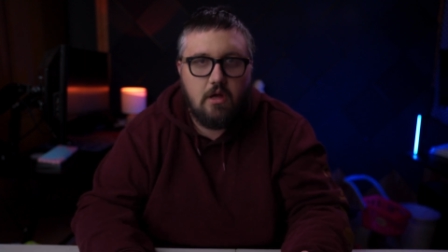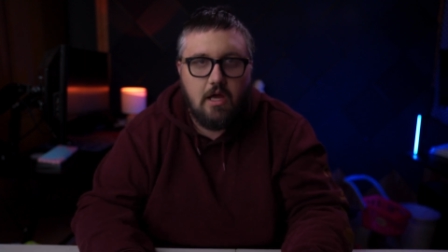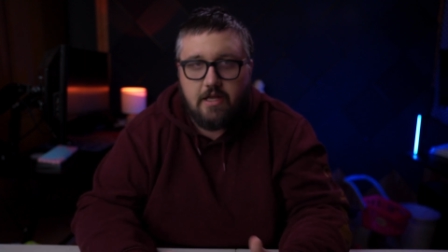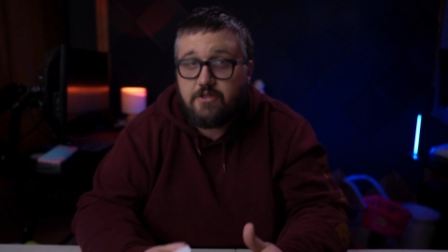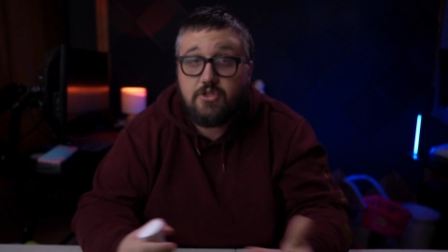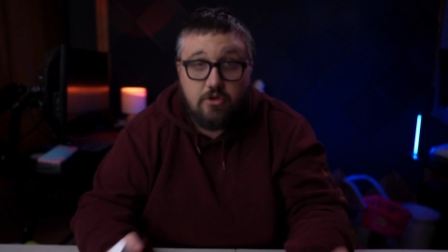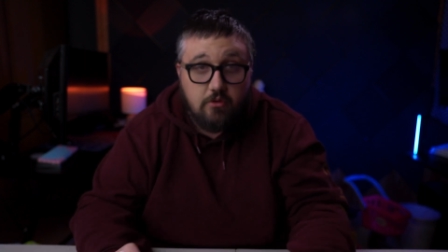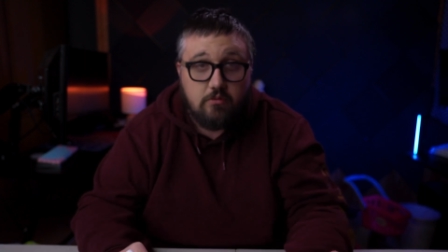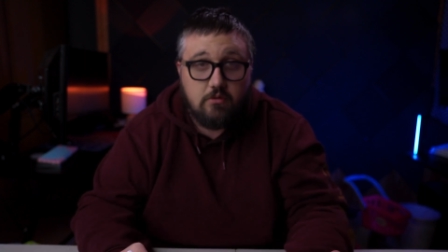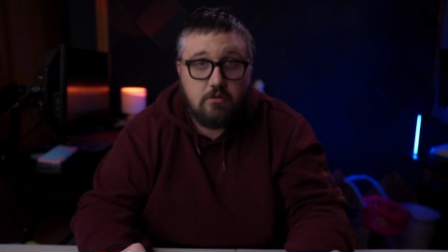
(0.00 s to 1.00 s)
And
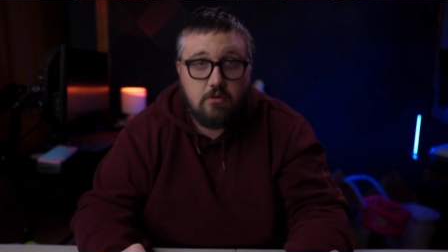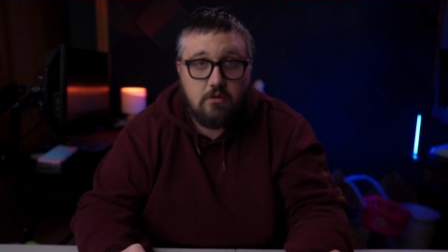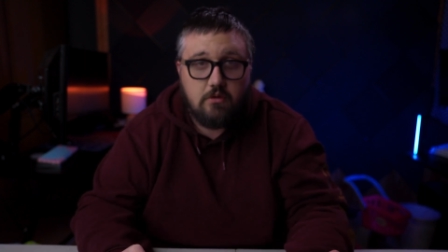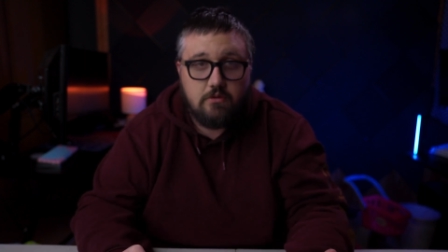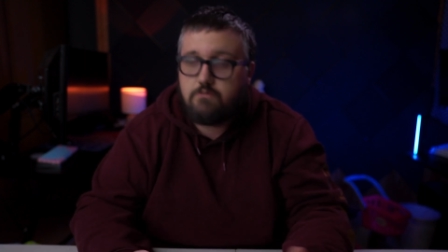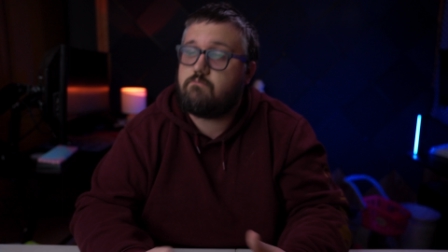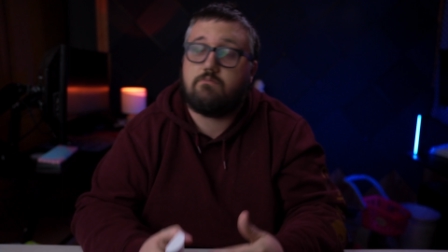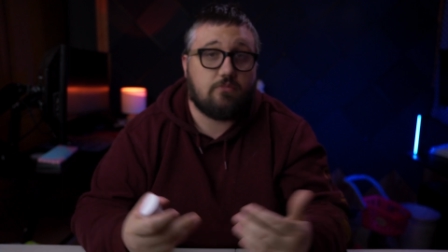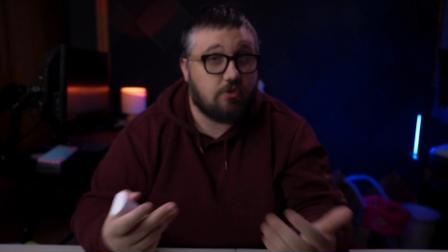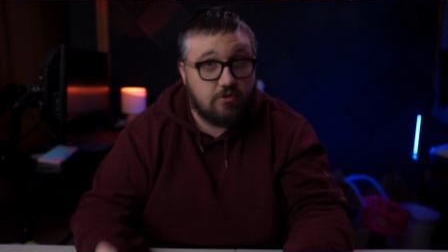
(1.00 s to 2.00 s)
two,
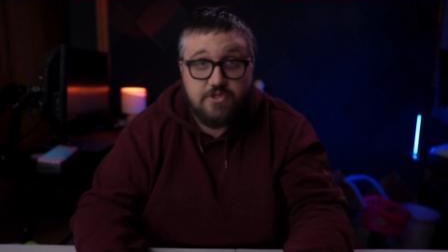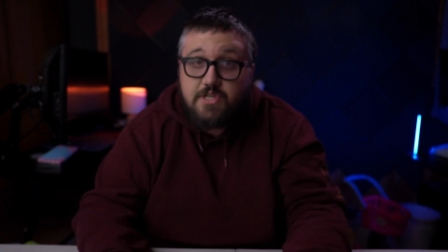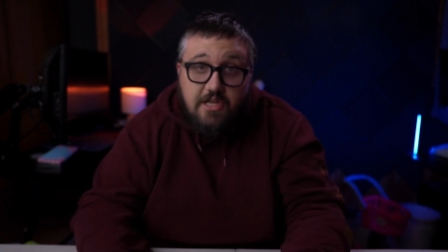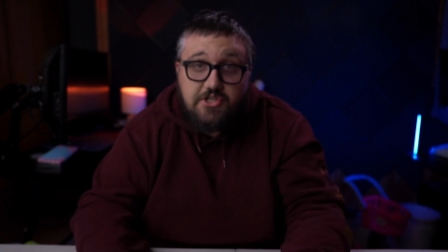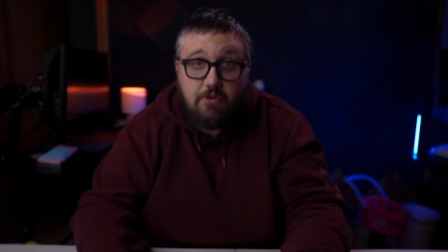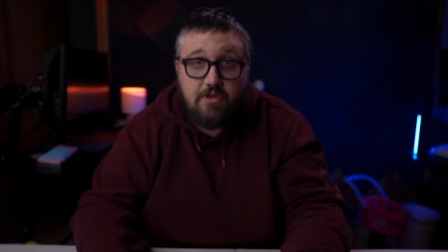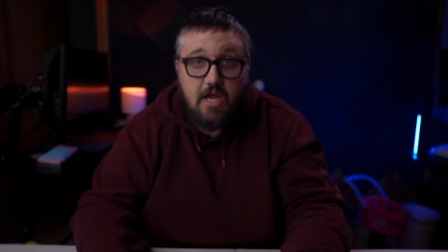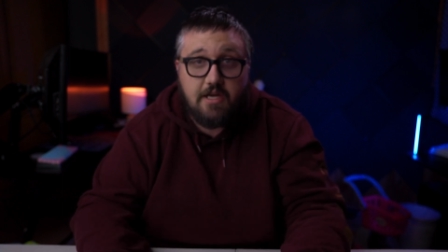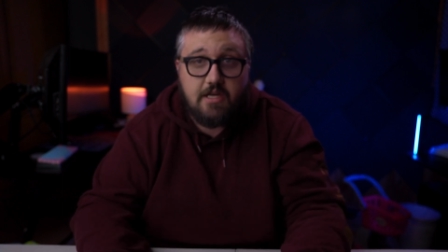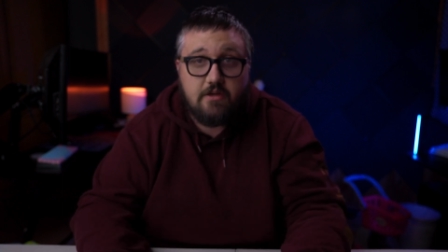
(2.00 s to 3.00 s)
you're going to sketch out the
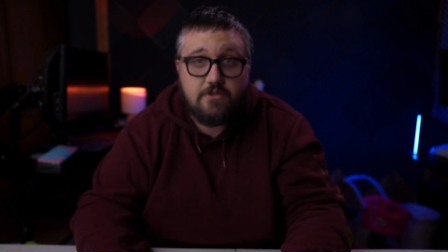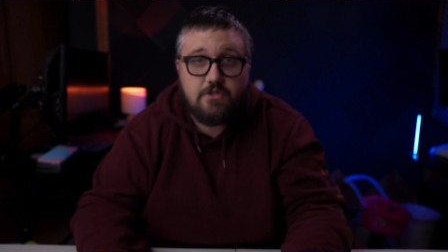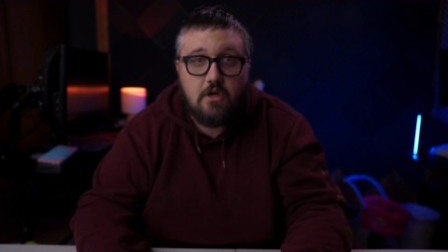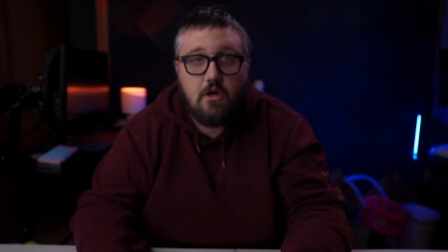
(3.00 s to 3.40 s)
ideas.